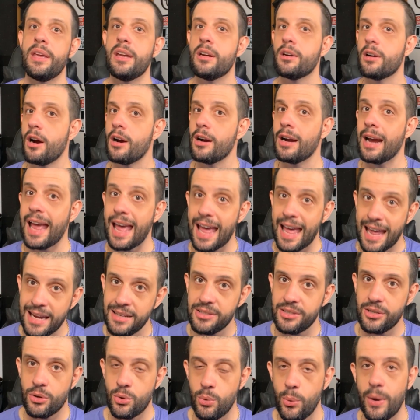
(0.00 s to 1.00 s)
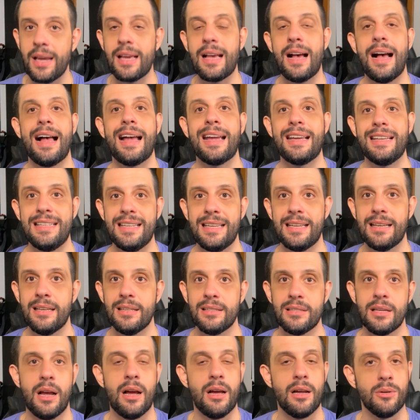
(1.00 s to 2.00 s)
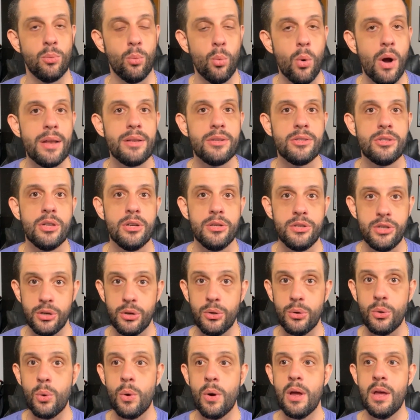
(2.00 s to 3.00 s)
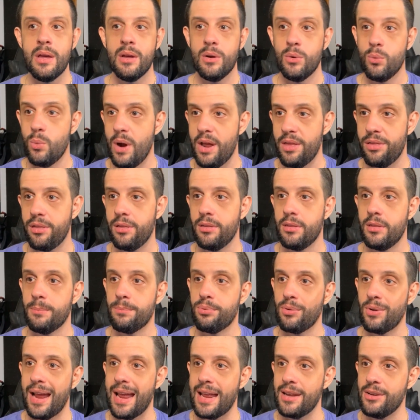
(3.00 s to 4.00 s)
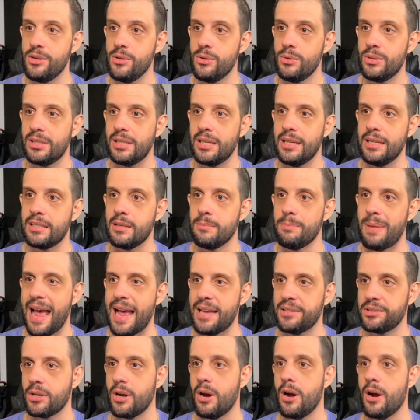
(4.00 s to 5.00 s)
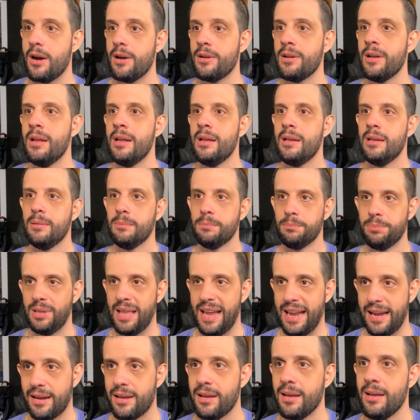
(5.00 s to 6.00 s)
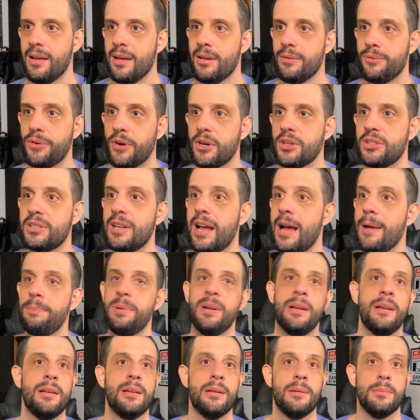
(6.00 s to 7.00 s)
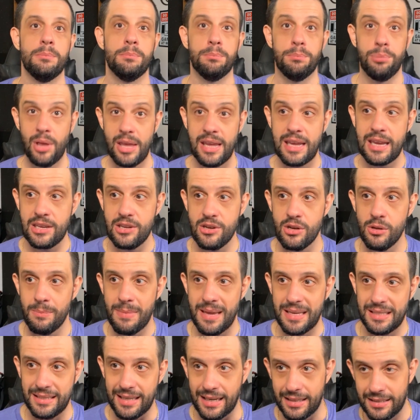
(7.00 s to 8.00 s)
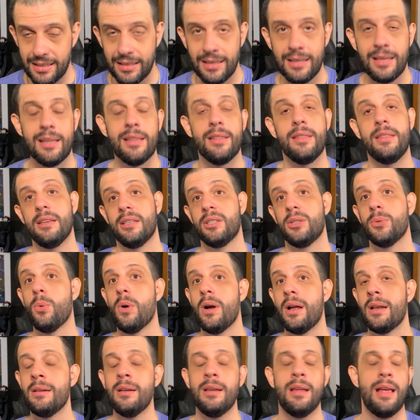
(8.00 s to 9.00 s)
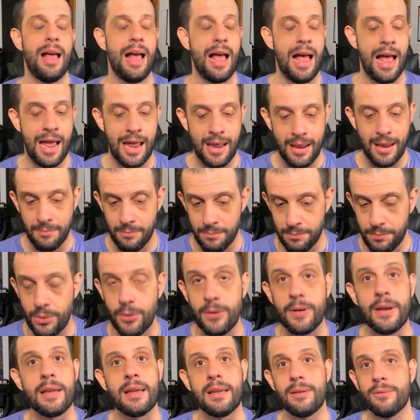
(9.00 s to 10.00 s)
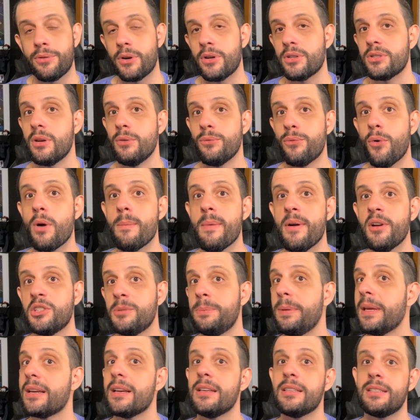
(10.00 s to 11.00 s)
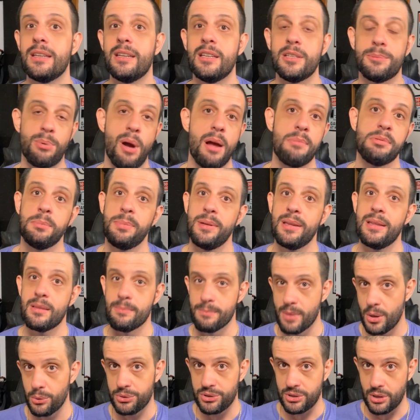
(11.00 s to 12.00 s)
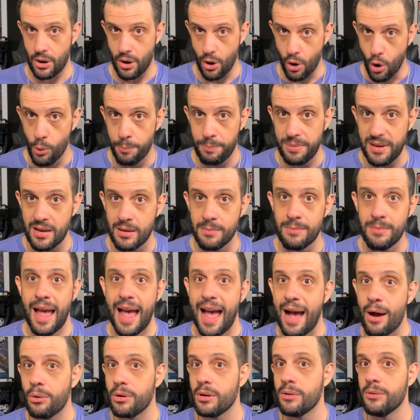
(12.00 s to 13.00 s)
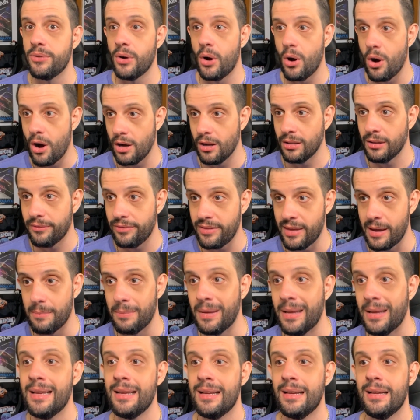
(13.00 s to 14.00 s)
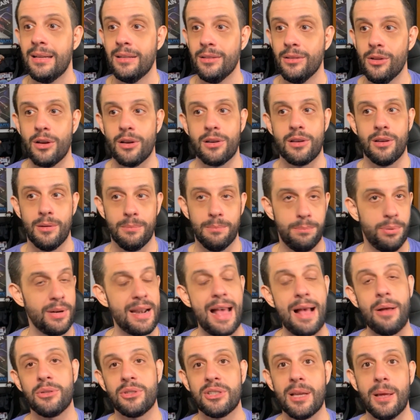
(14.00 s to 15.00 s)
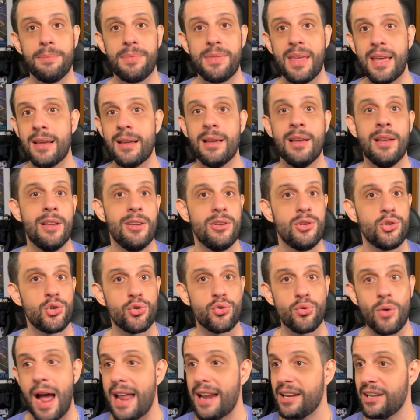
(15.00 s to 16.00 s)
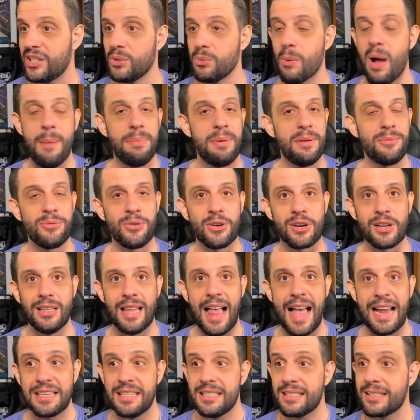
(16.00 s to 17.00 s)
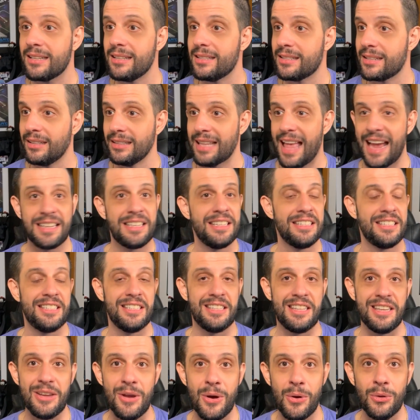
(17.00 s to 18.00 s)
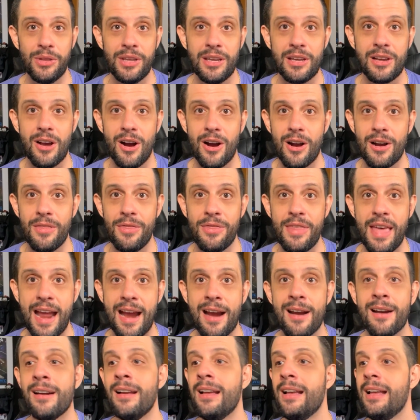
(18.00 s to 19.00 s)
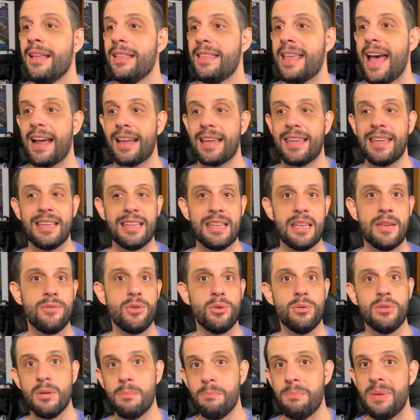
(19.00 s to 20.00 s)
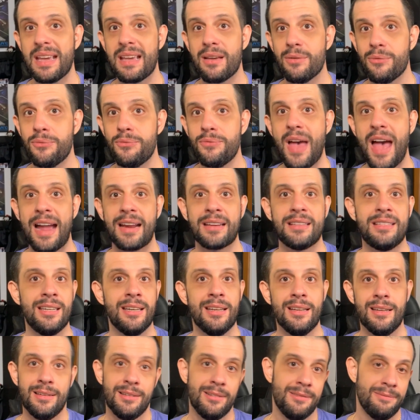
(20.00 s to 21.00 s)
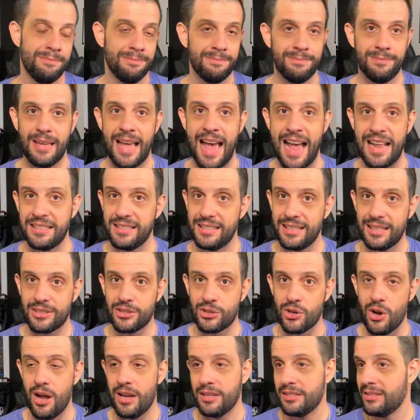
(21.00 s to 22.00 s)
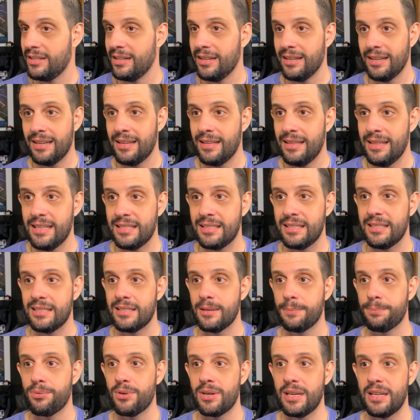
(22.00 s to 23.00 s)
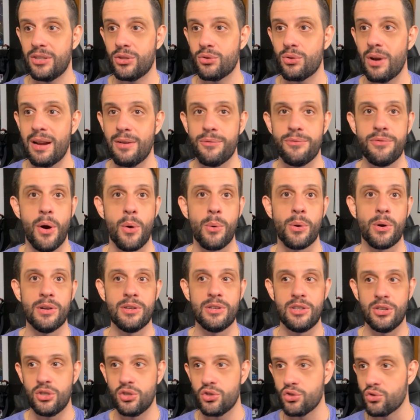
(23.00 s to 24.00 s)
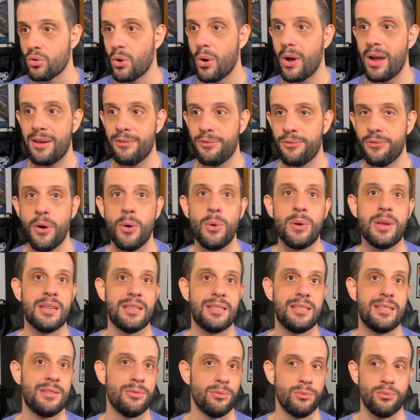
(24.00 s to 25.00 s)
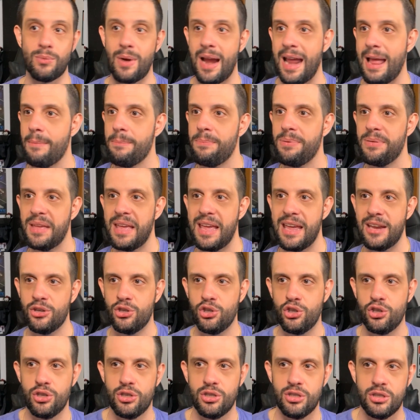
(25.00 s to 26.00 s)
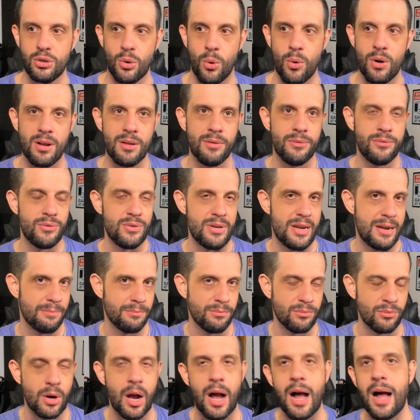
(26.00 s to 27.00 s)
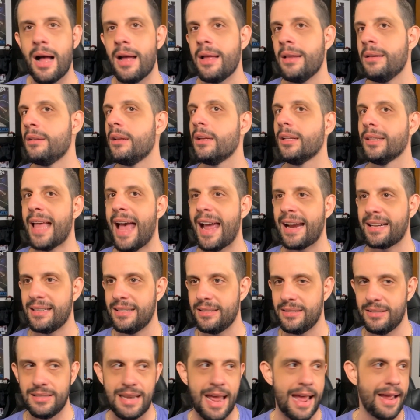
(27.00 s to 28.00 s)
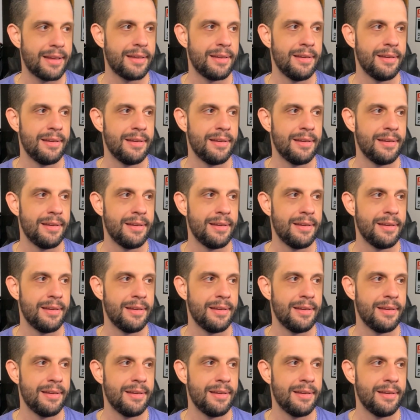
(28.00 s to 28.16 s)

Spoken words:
are 8 quick ideas on what to do with the brand new Season Pass card, Blink. First up, Blink and you'll miss it. This one I'm putting first and foremost because it is probably the most opium out of all of them. Look, put out something, try to swap it for Galactus, because Galactus is the only card there that can give you the big effect at 6 cost. This is a pretty straightforward destroy-focused ramp-ish sort of Nimrod Galactus deck.